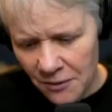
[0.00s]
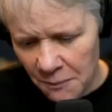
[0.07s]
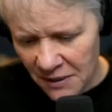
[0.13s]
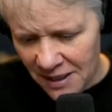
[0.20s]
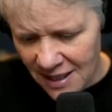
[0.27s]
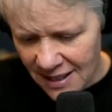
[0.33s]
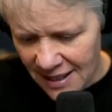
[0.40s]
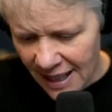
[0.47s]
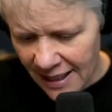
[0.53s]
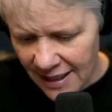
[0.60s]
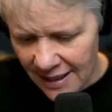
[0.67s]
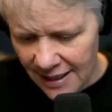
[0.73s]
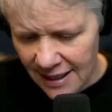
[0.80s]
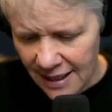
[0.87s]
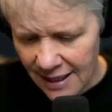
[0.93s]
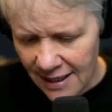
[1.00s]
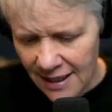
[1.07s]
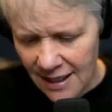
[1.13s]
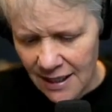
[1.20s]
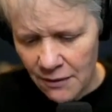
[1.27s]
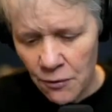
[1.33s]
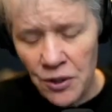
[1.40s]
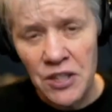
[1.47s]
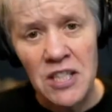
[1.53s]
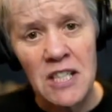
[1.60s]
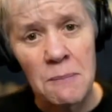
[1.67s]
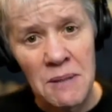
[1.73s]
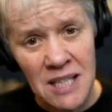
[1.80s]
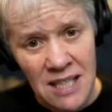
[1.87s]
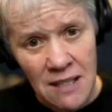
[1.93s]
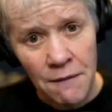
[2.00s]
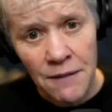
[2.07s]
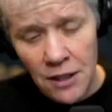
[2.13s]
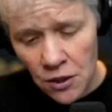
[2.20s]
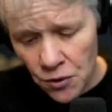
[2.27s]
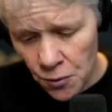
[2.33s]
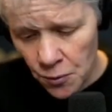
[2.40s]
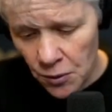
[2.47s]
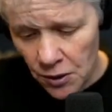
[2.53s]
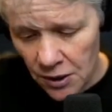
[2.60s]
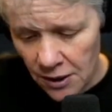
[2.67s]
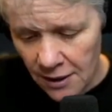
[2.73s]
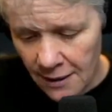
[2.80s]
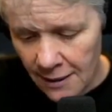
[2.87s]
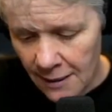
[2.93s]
But the second thing on a specific tool,